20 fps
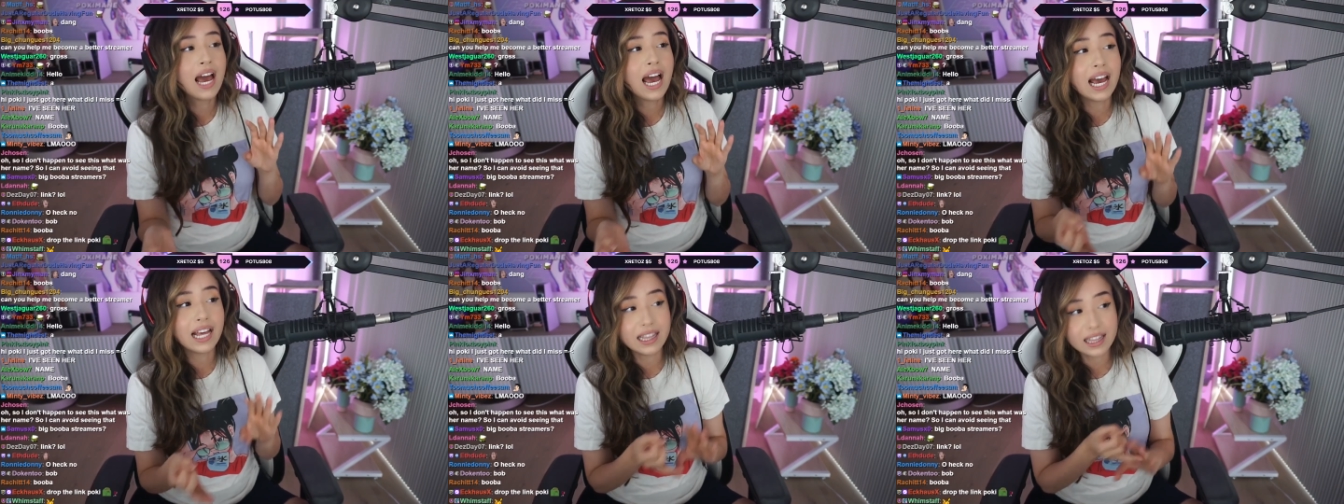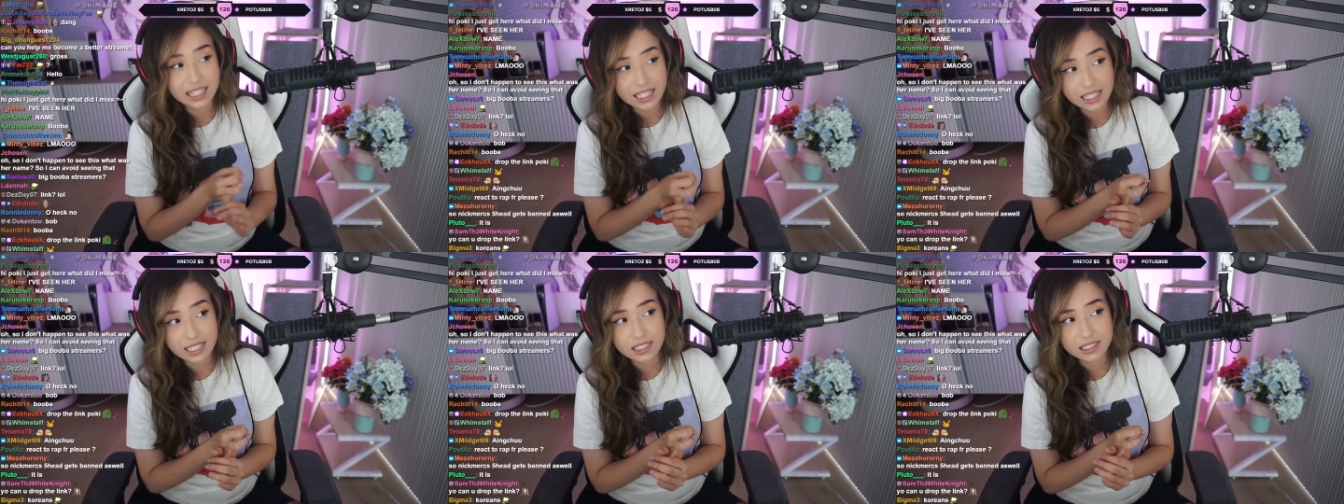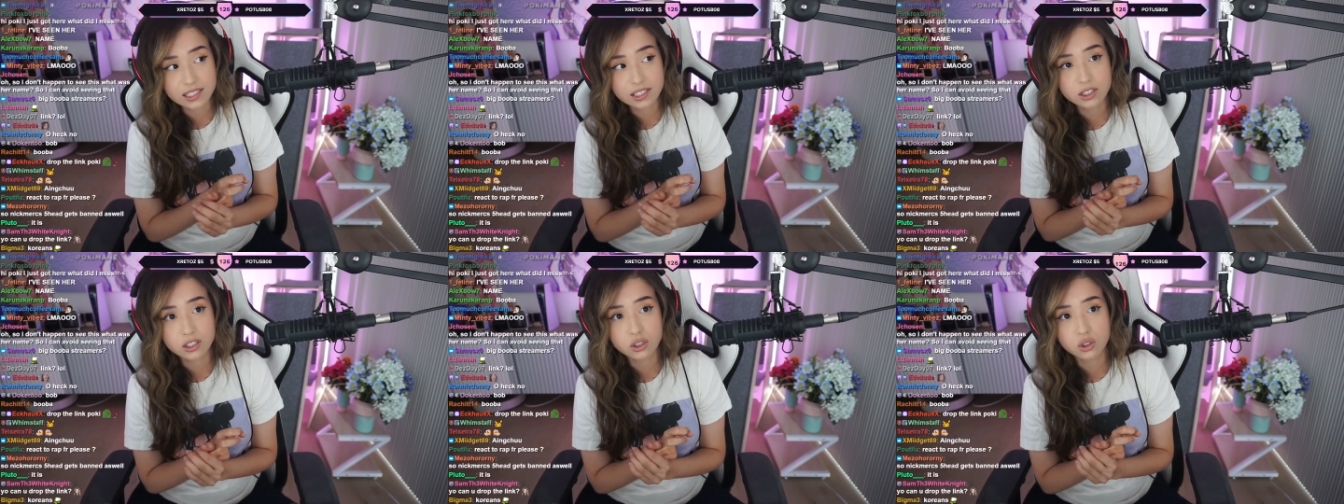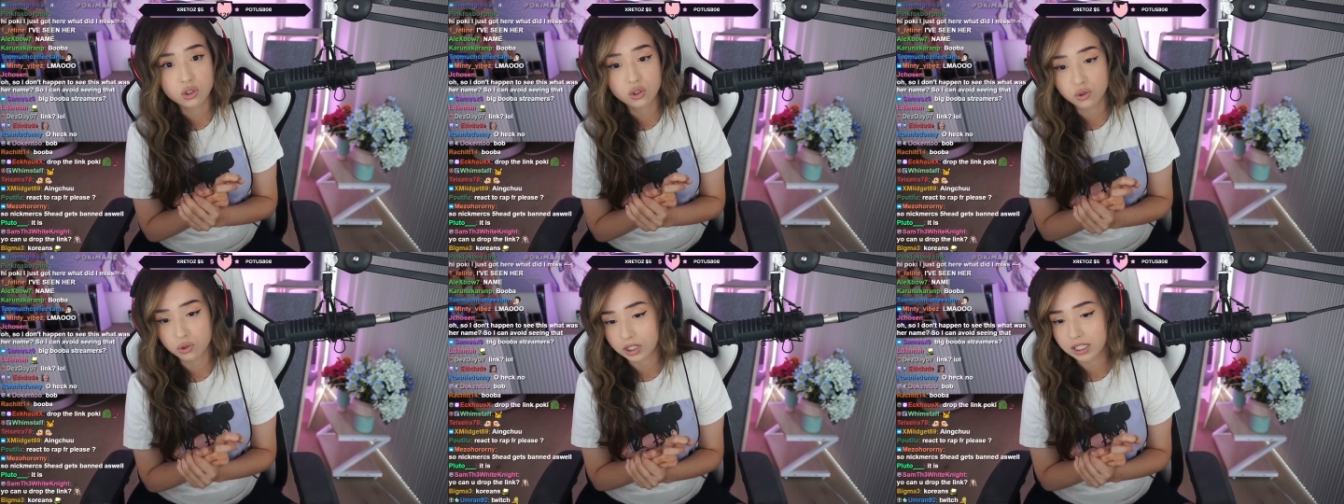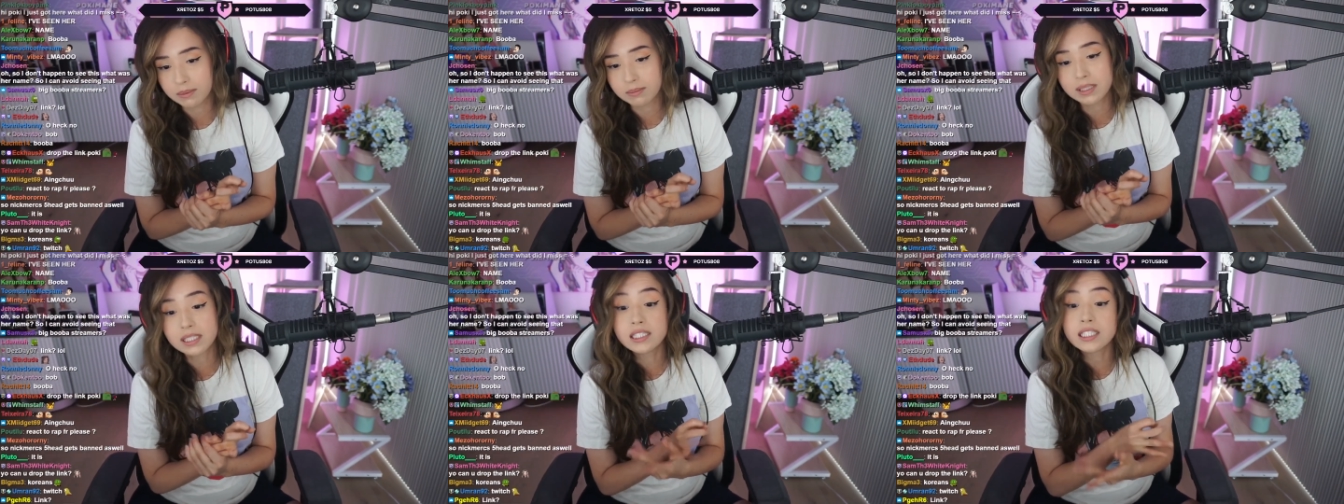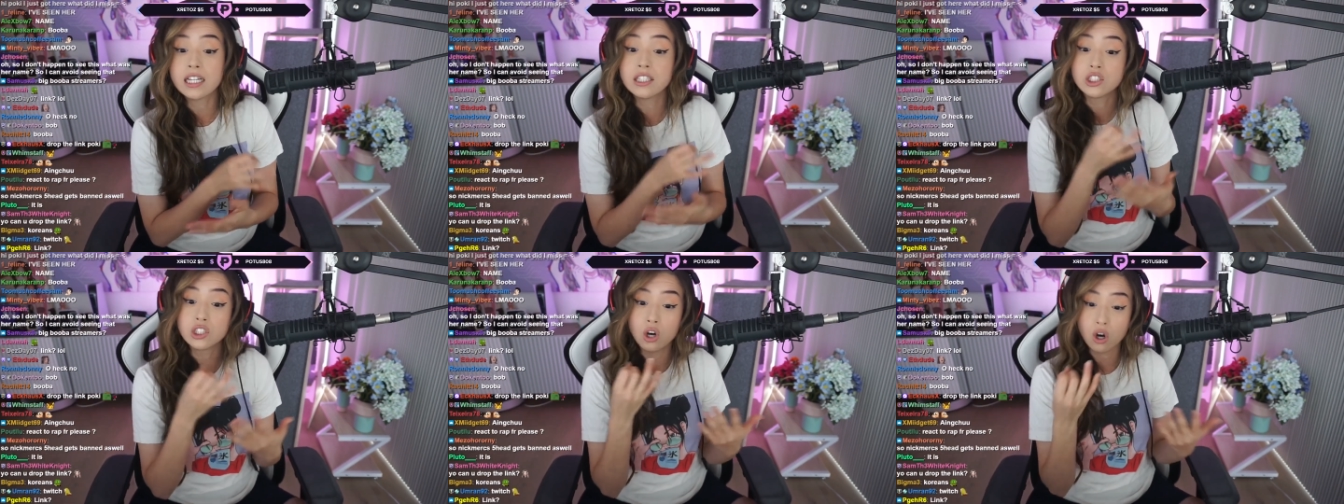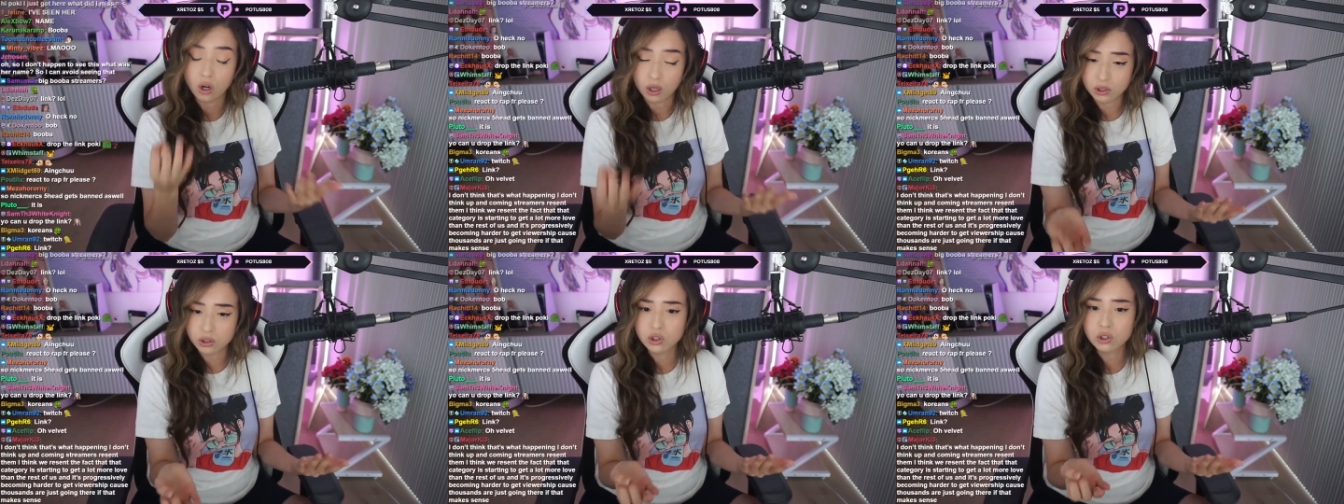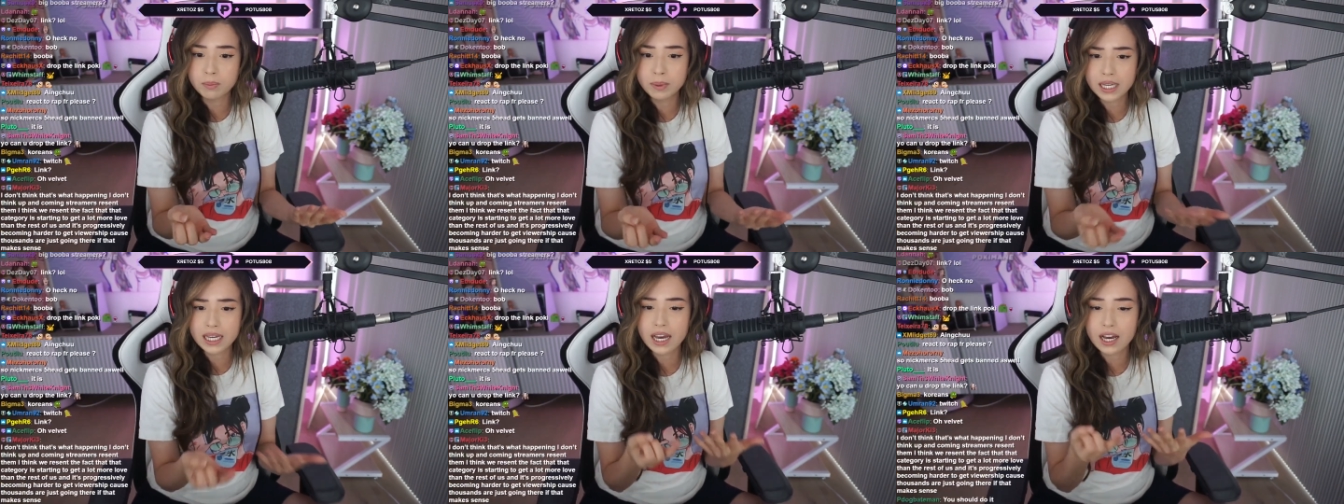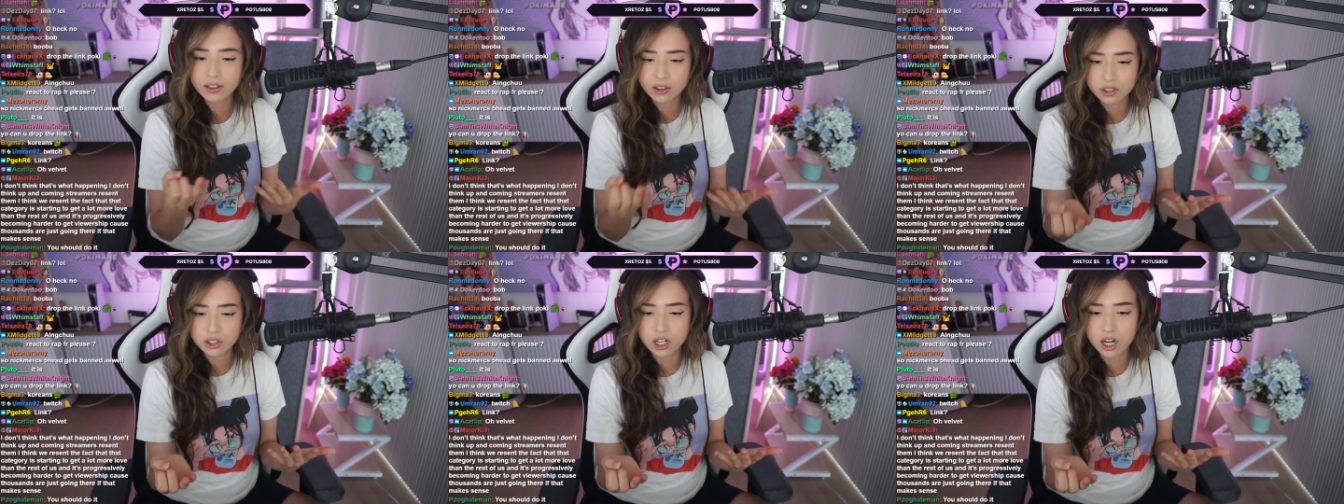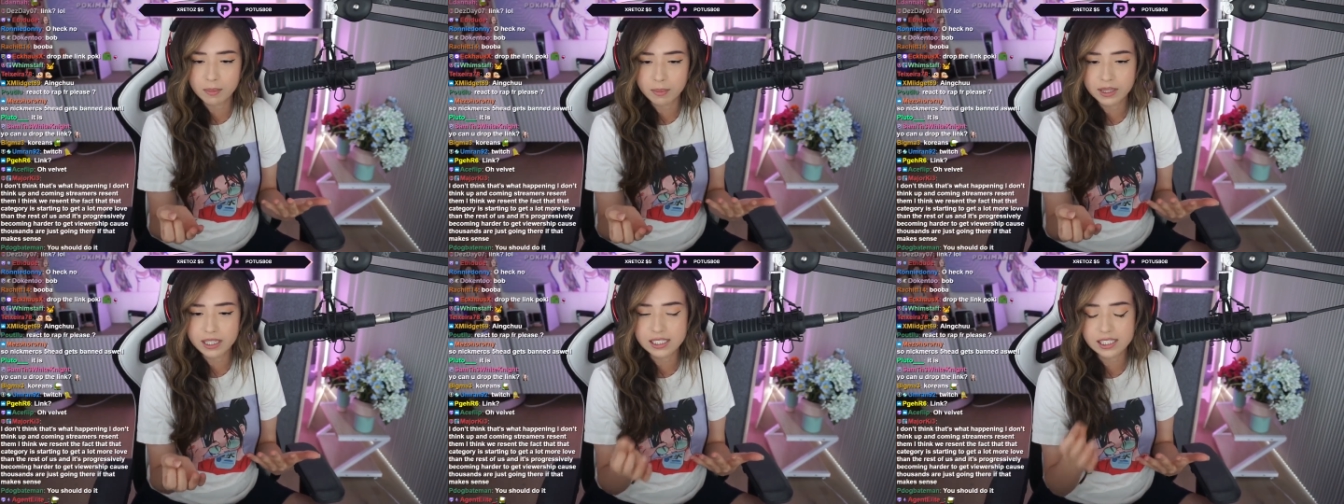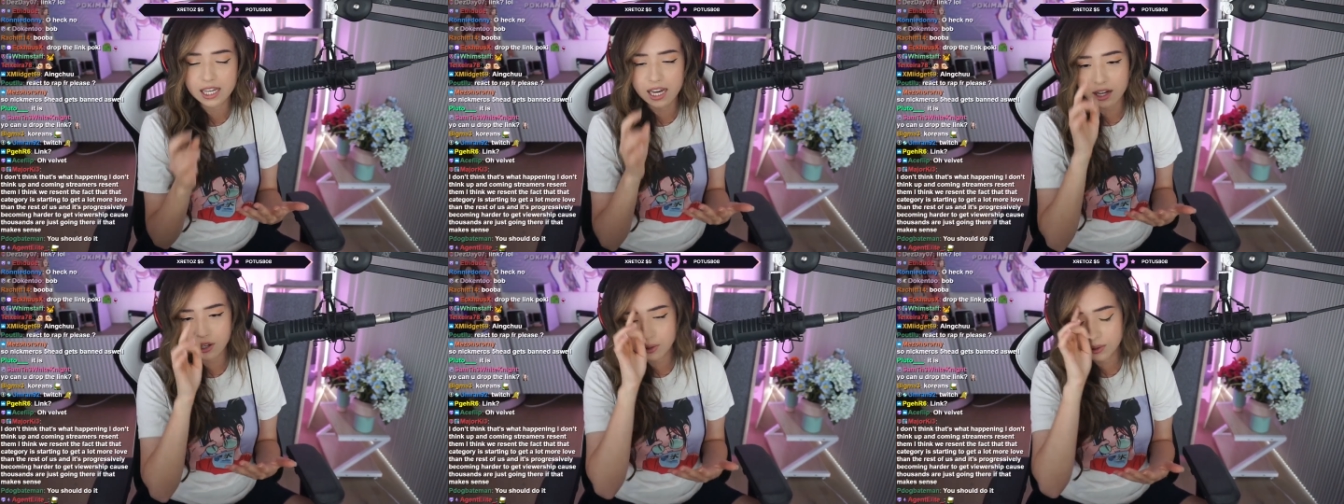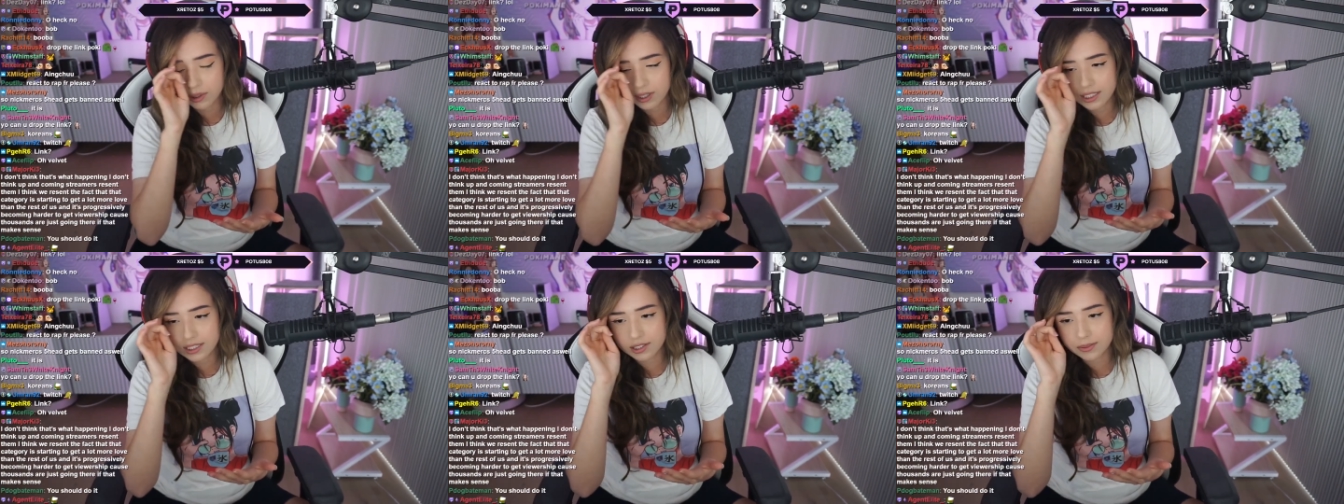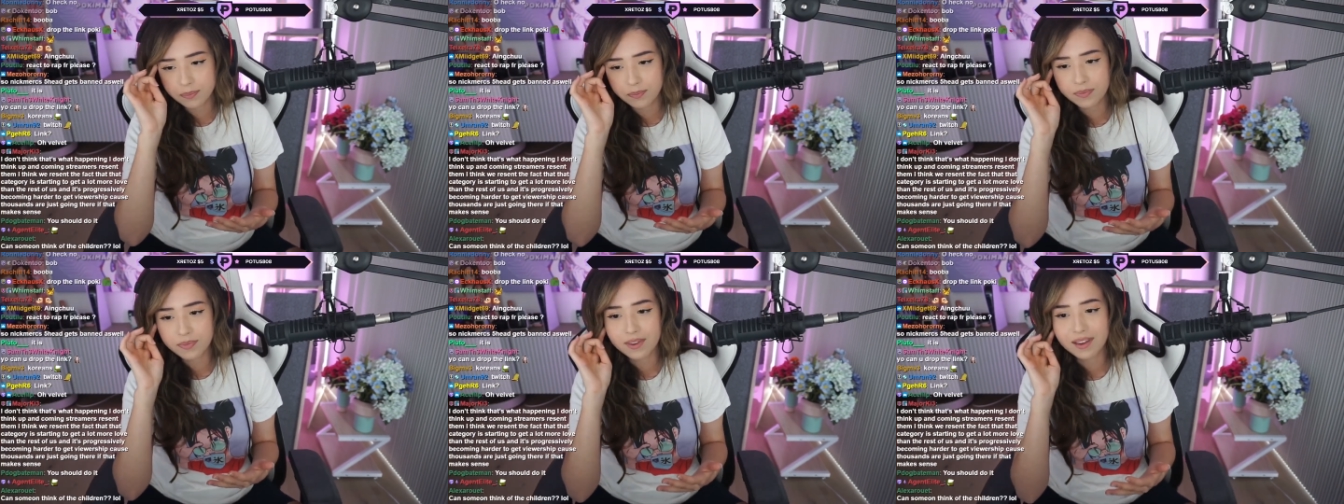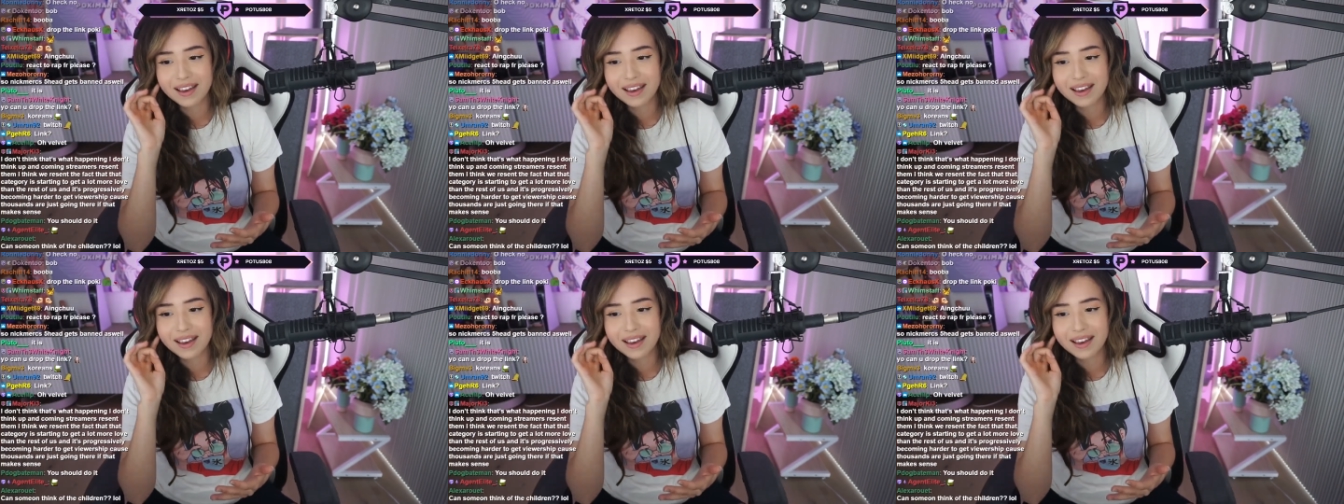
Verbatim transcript: And these streams tend to also be at the top of these categories.